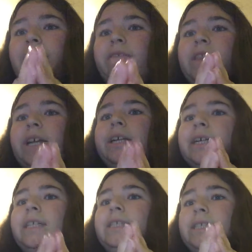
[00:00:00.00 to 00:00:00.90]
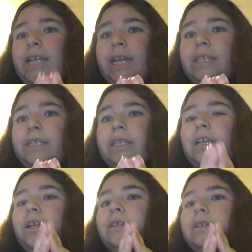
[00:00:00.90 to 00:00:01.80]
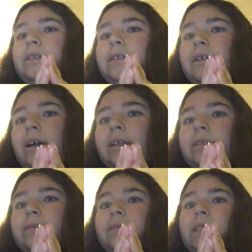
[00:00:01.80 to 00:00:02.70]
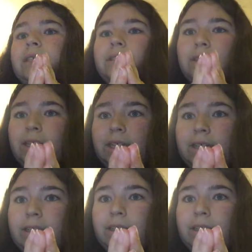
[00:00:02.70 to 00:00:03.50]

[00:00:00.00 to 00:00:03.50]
give their consent to Gothel and Zelena.